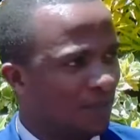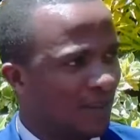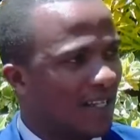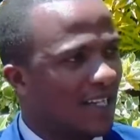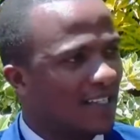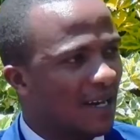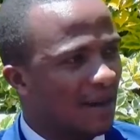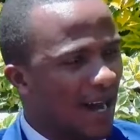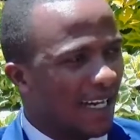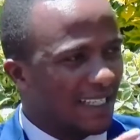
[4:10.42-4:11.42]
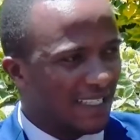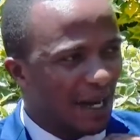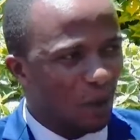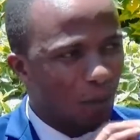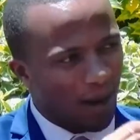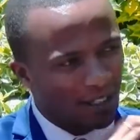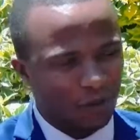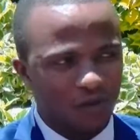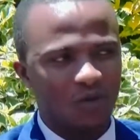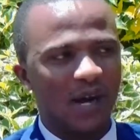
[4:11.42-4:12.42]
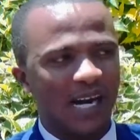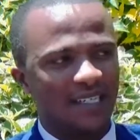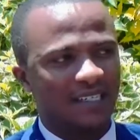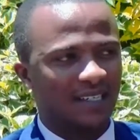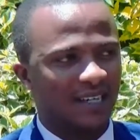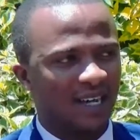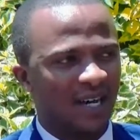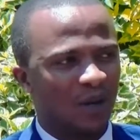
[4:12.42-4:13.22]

that there's a, an internal part of your heart mm-hmm